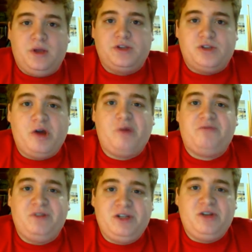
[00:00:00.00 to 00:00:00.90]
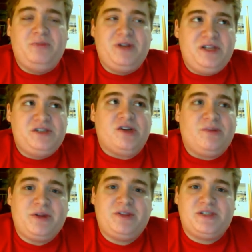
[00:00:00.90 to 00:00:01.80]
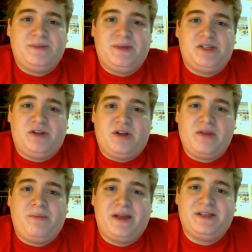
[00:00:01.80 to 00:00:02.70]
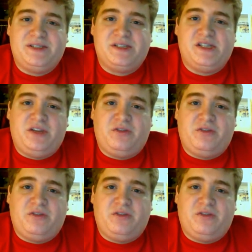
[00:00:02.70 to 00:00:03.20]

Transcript: So now I'm feeling a little bit easier about the semester now that I'm back to 16